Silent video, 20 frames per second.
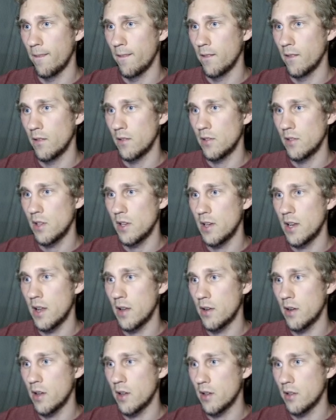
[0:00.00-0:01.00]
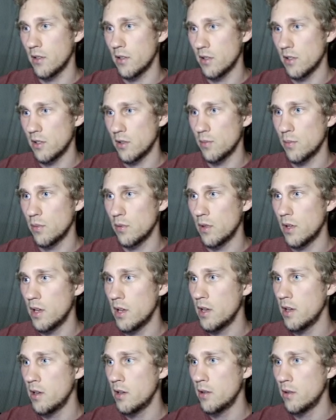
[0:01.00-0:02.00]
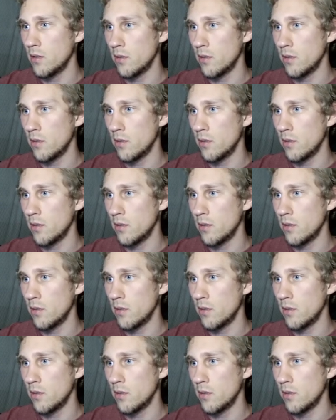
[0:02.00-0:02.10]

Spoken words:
stay down dot display